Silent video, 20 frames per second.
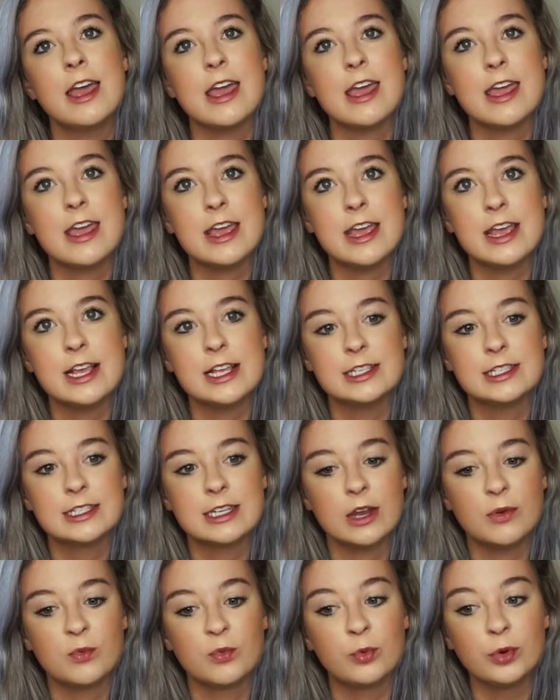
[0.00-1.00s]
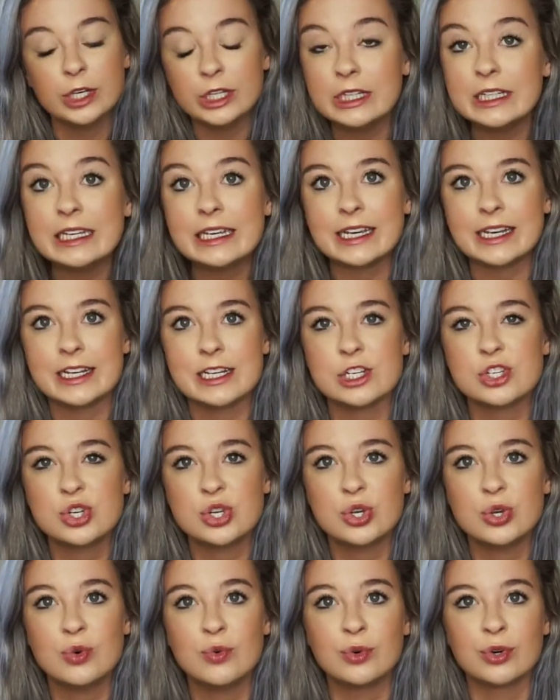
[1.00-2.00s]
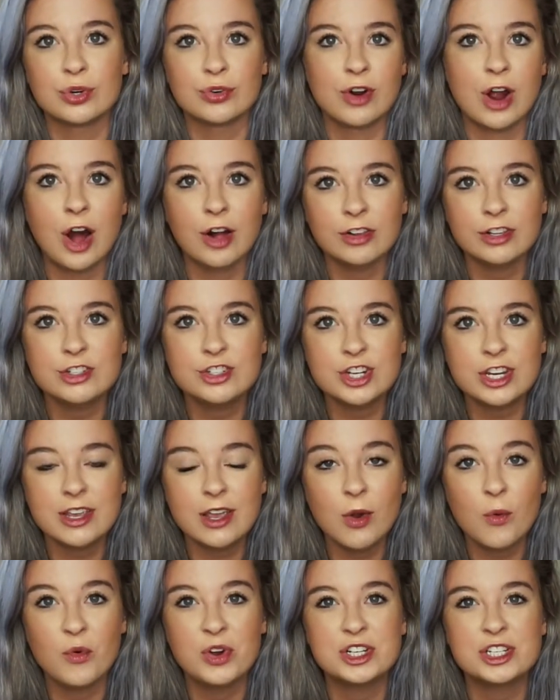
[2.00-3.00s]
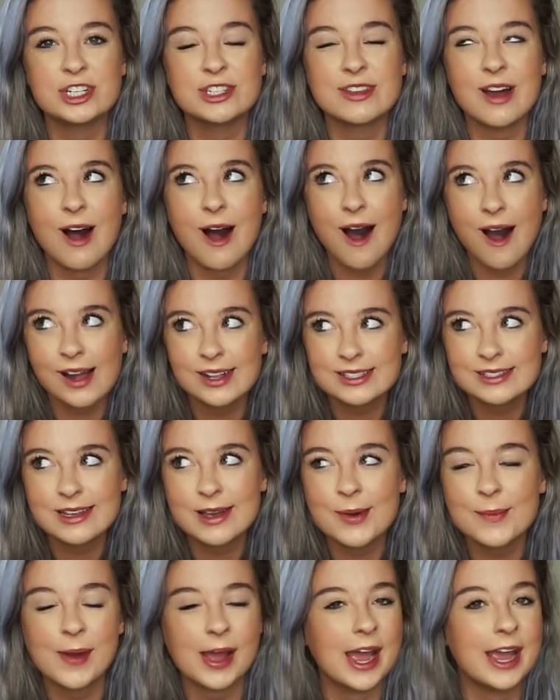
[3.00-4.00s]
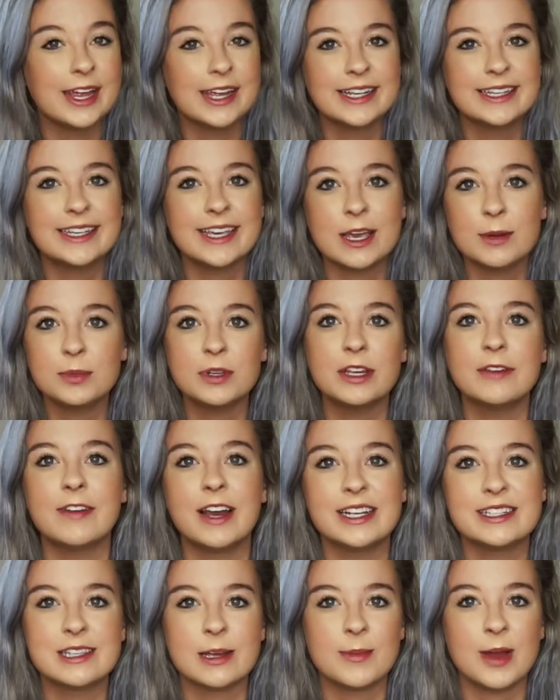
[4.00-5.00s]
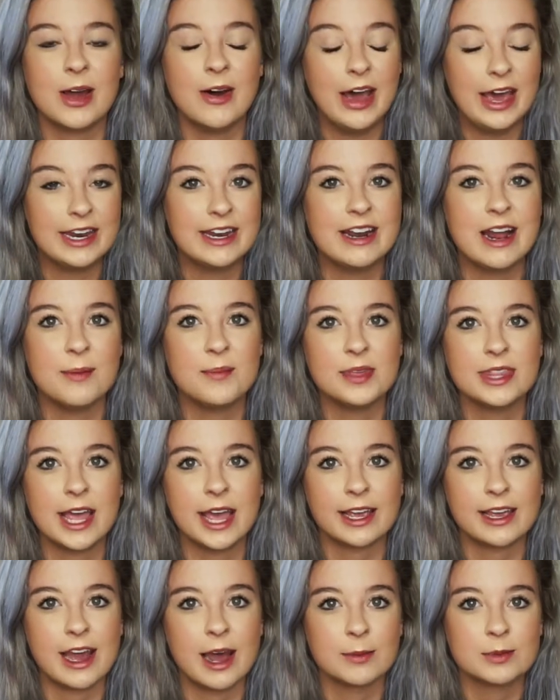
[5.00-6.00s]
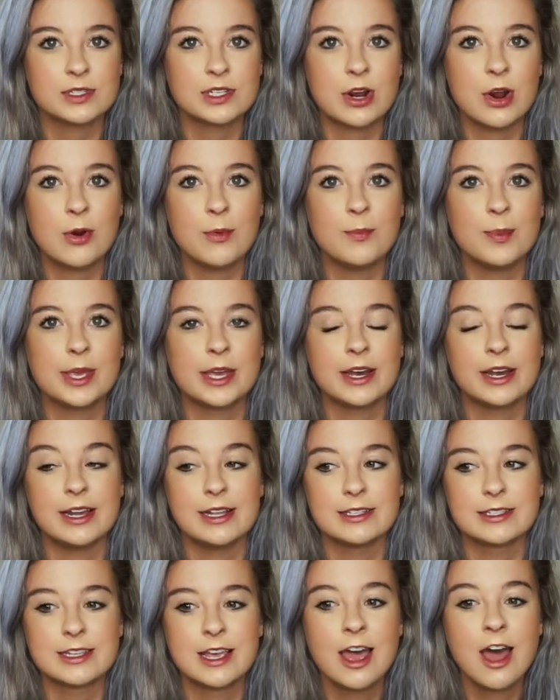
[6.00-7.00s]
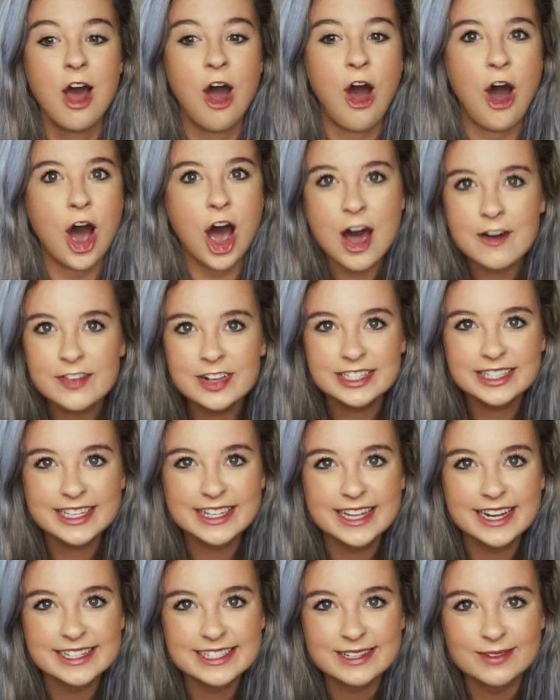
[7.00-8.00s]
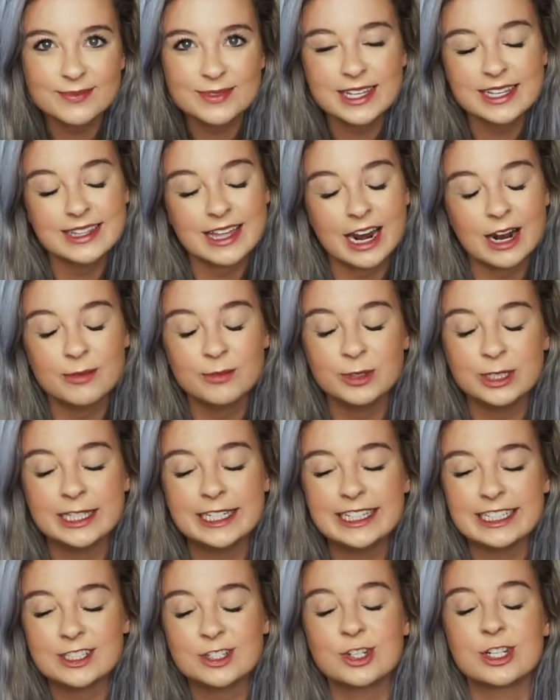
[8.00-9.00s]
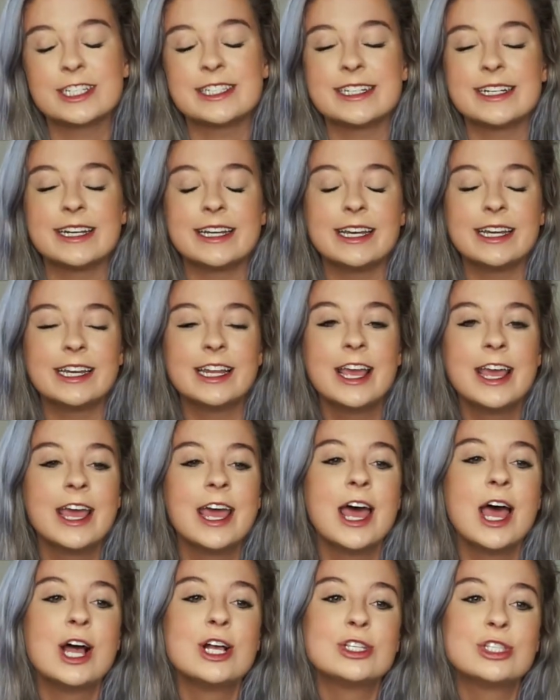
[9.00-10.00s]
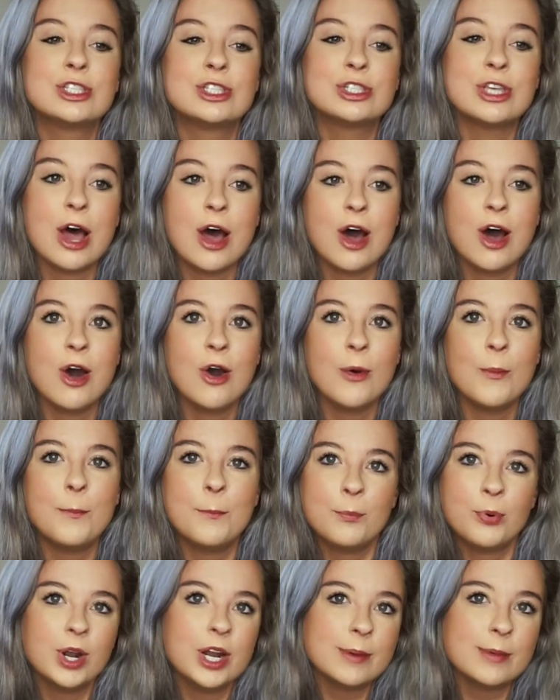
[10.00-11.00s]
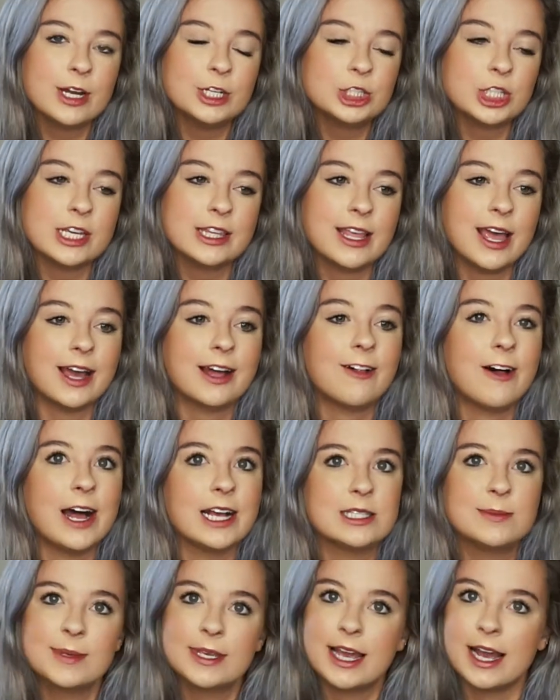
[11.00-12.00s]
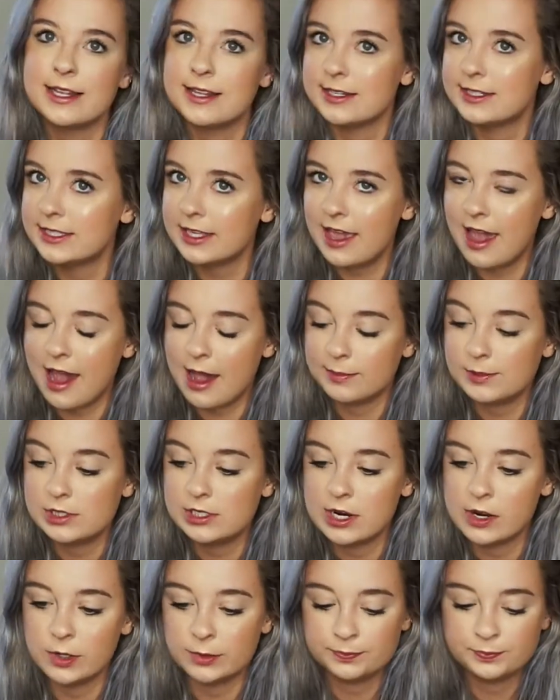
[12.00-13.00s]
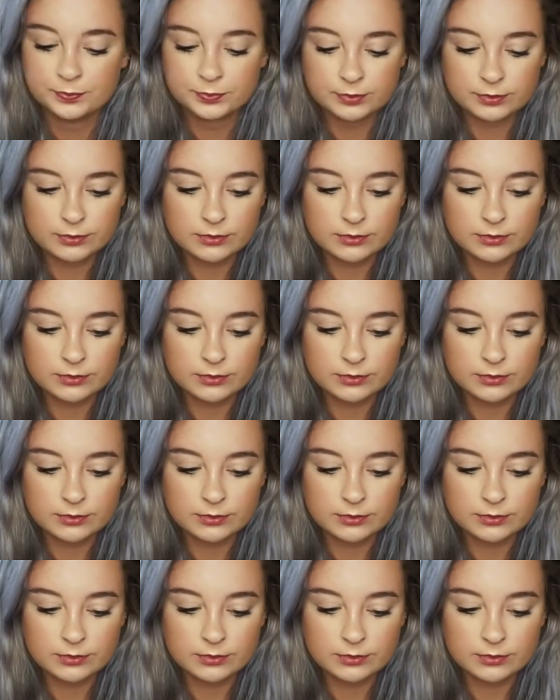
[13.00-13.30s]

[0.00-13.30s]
is really into neurology, which is awesome. I can't believe I somehow ended up in that capstone, because obviously that's something that I'm really interested in. So pretty much in that class, because it's a capstone,